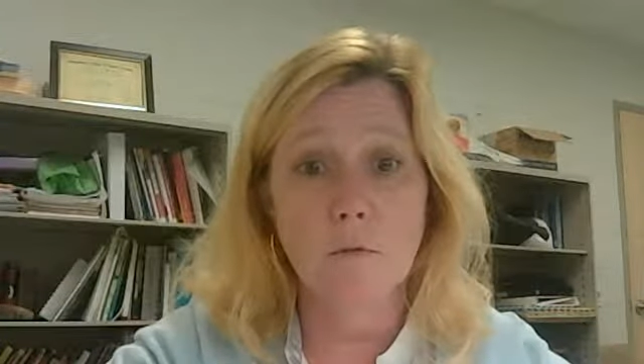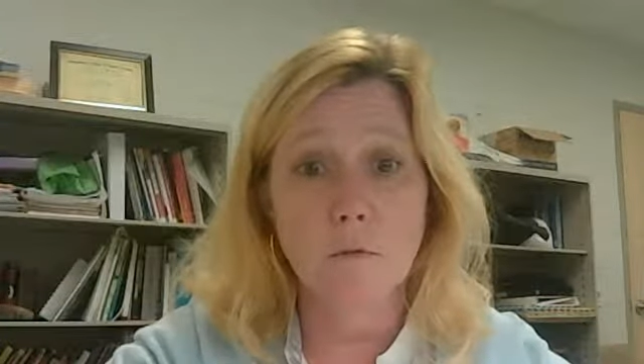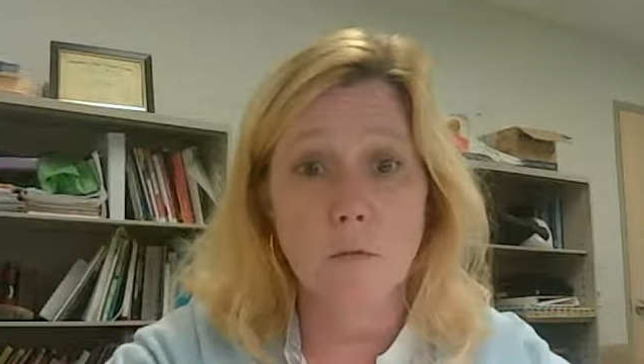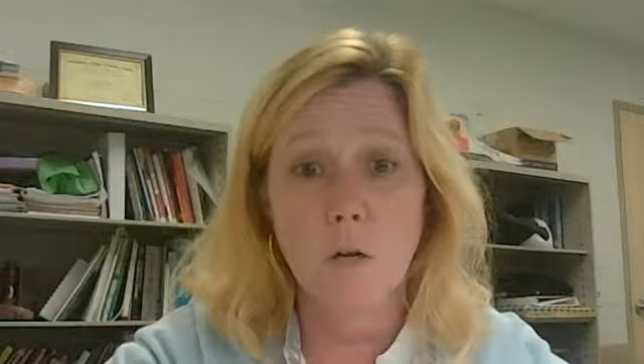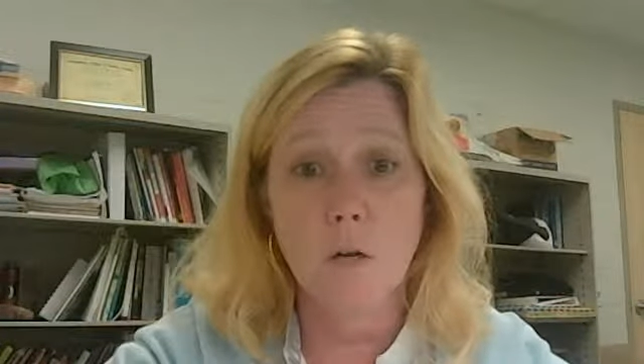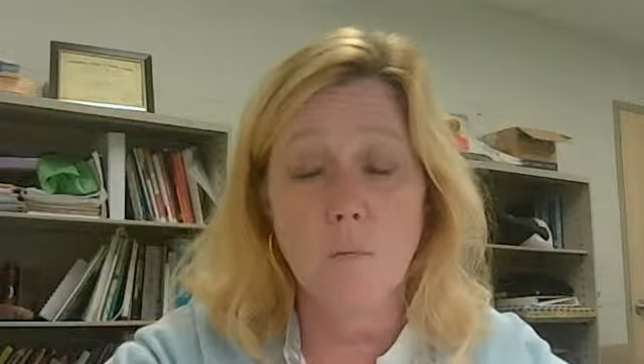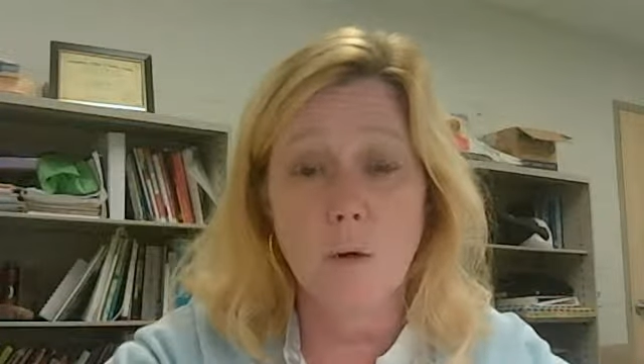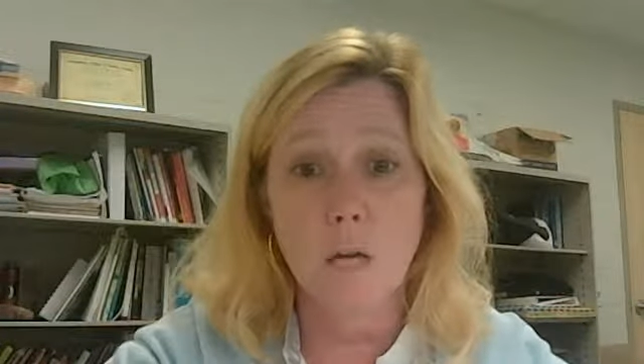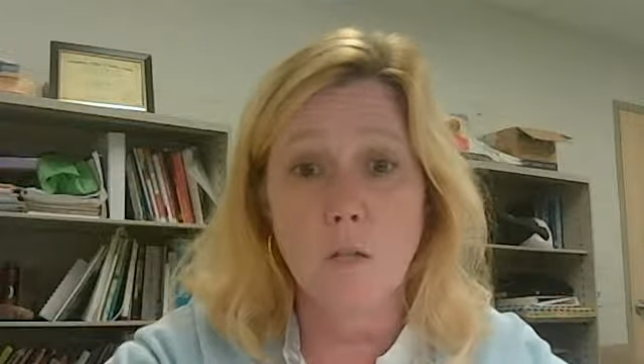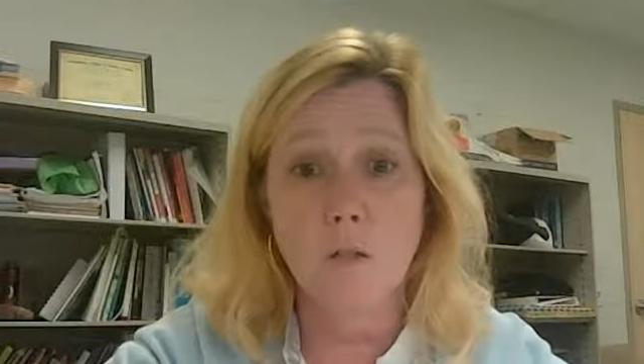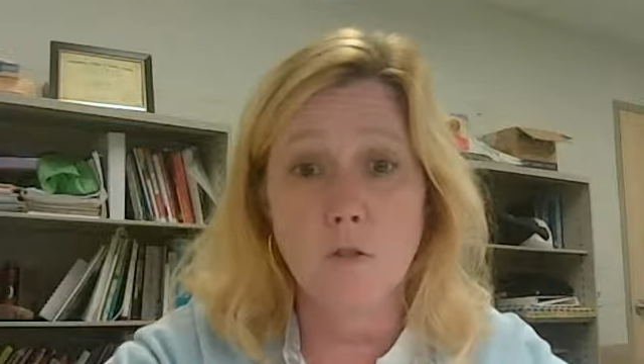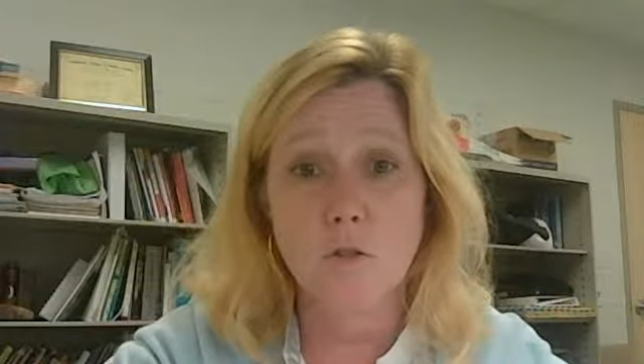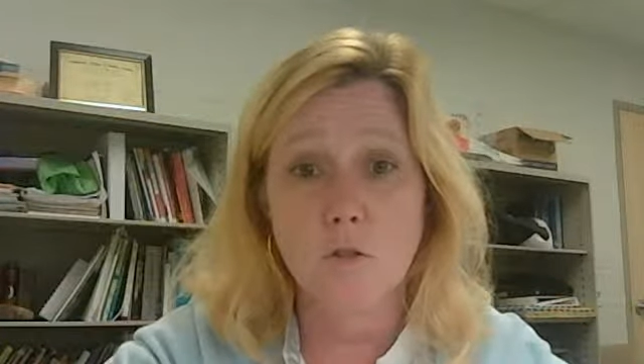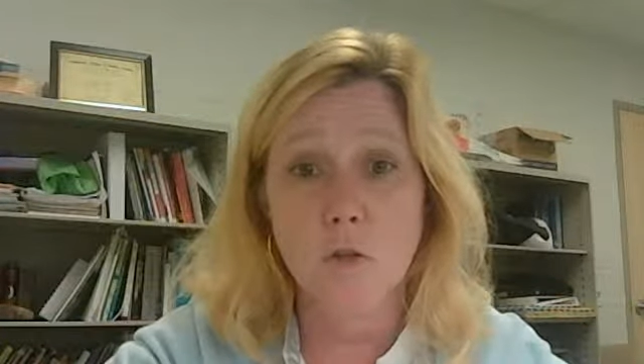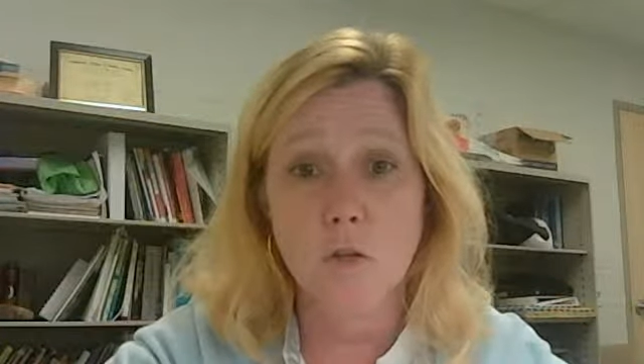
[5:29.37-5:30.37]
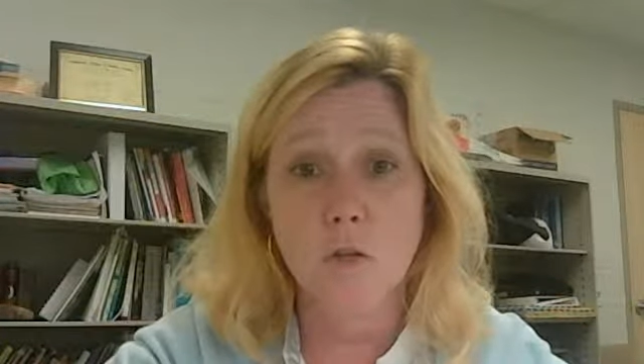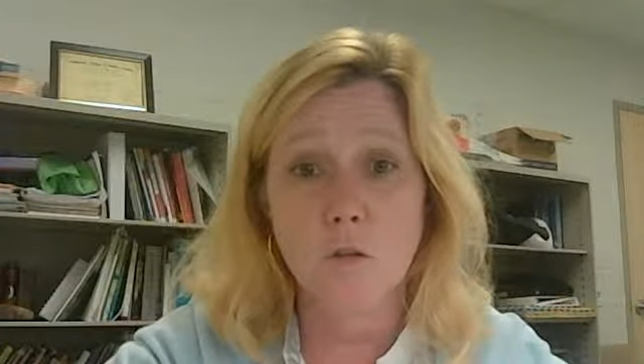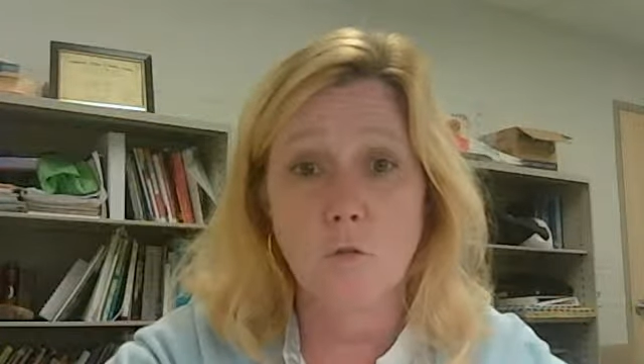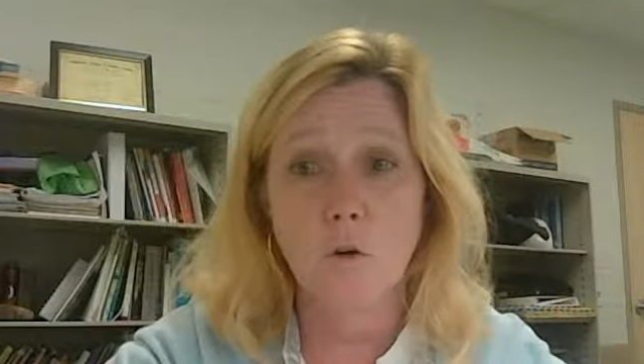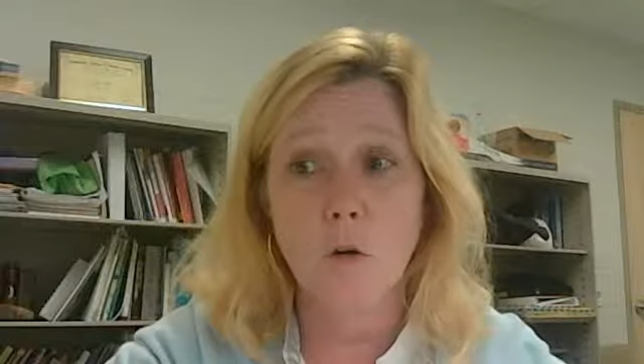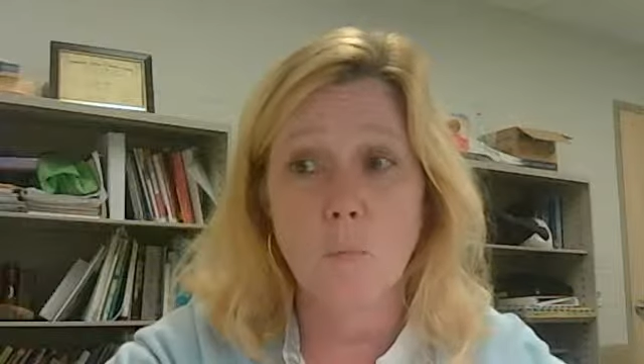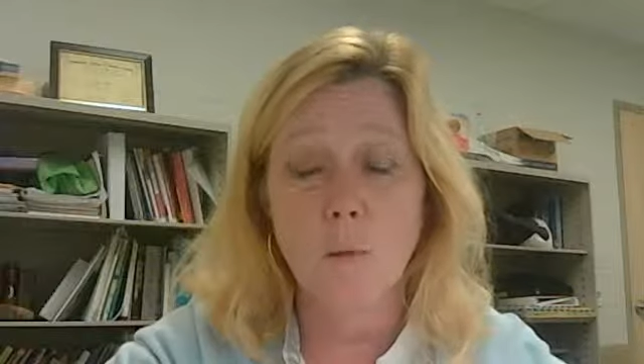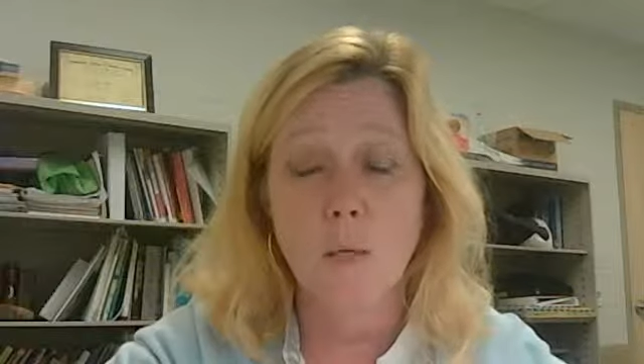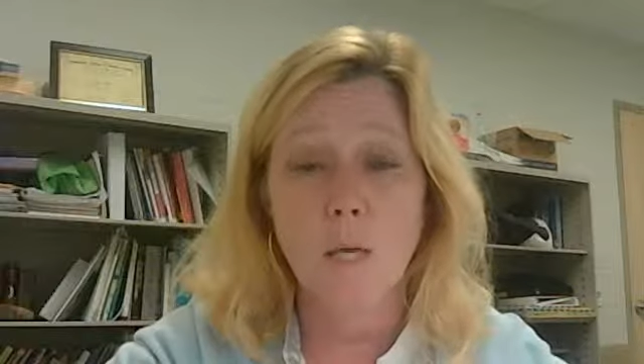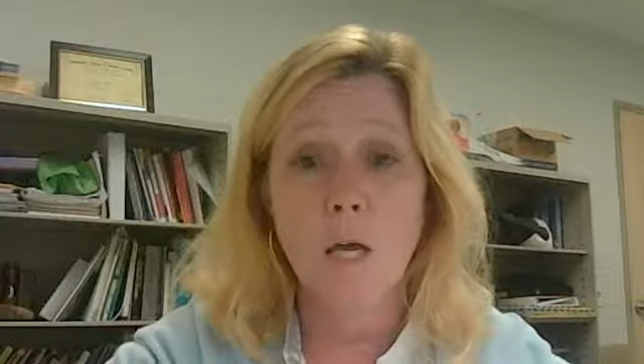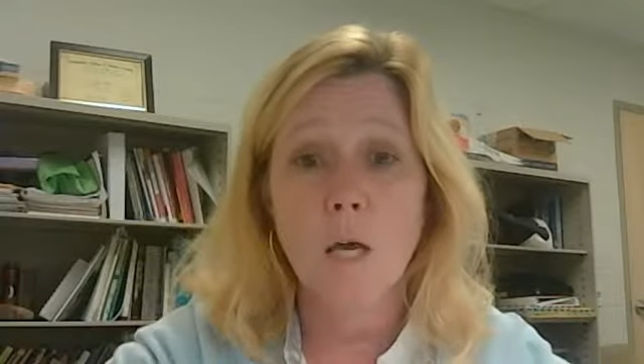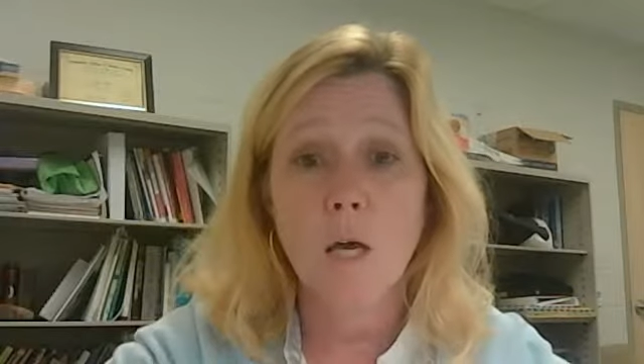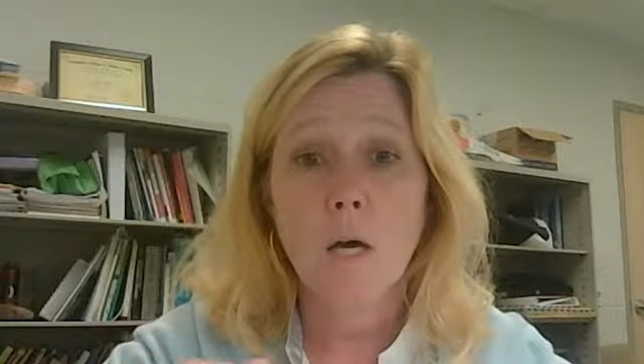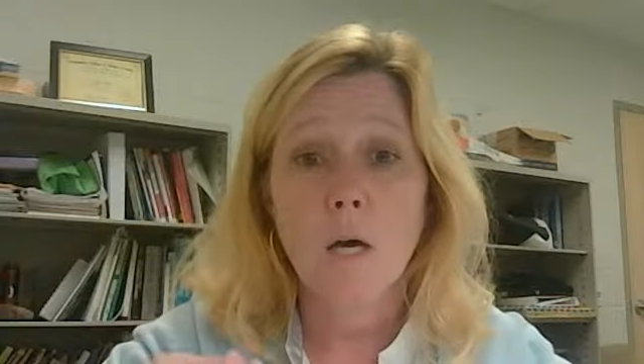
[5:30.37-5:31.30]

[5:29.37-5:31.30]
you know, write in your journal for me.